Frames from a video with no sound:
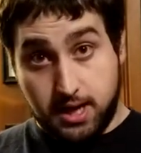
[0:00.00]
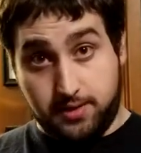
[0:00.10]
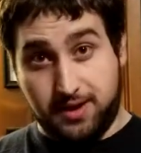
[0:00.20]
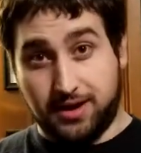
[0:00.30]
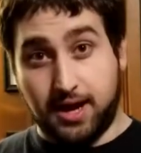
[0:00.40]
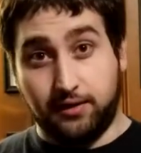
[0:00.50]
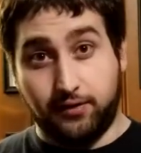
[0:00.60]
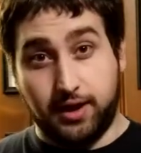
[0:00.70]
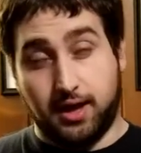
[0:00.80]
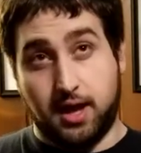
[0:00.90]
and they're kind of
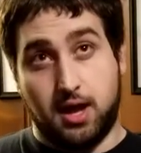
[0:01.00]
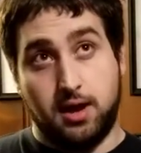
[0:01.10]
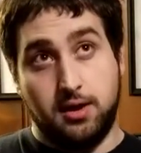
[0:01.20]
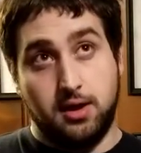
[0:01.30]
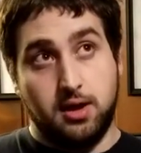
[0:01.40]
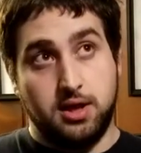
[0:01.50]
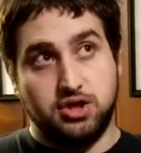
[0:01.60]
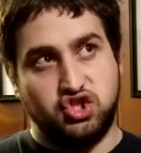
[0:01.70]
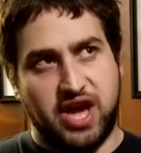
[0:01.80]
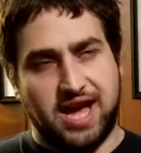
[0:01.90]
like a
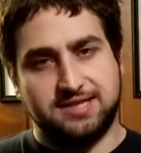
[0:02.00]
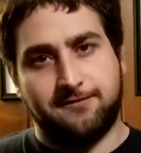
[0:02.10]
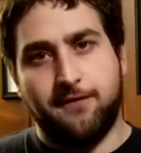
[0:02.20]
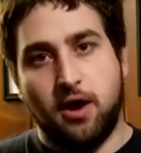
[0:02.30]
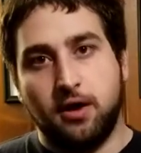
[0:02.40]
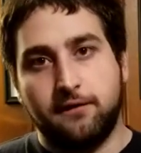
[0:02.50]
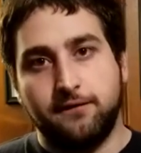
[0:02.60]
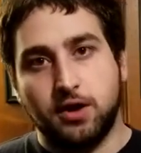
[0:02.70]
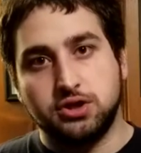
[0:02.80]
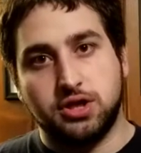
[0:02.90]
jazz funk
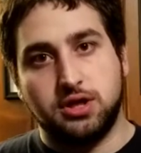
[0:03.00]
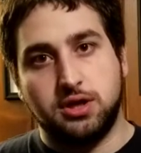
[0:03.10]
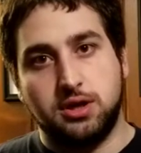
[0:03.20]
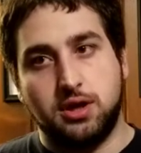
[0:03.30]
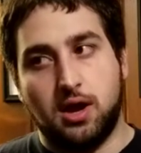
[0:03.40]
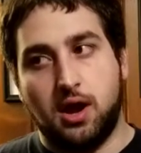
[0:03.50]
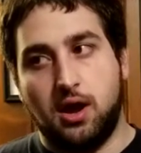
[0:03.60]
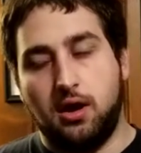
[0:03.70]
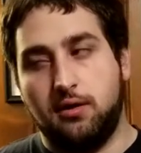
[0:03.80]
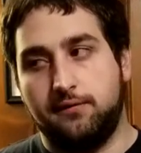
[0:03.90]
version
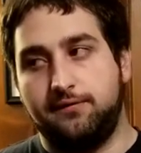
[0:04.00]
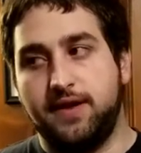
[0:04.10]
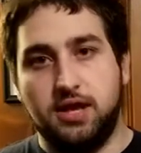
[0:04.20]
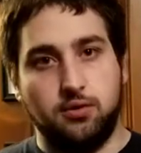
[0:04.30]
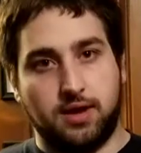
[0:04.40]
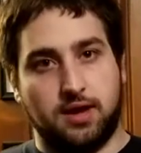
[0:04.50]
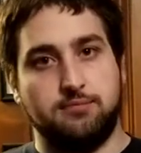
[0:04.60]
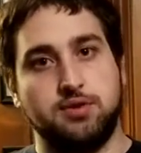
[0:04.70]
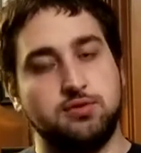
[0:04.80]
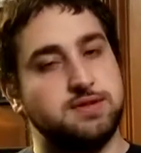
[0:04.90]
of video game
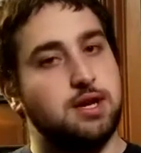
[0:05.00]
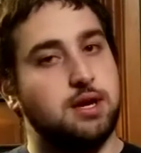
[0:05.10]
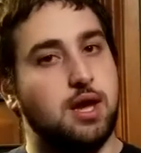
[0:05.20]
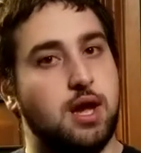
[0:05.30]
music,